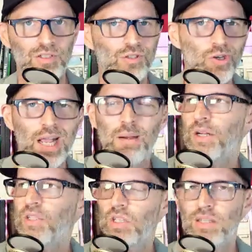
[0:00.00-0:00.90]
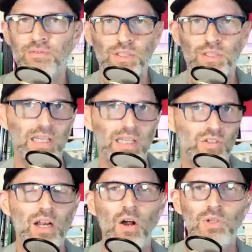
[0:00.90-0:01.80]
You try a bunch of different things. You're
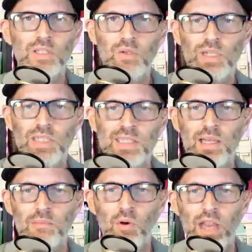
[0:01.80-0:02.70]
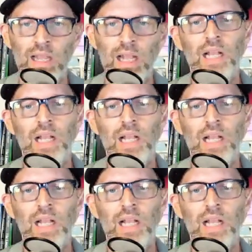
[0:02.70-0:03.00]
not always doing it the same way.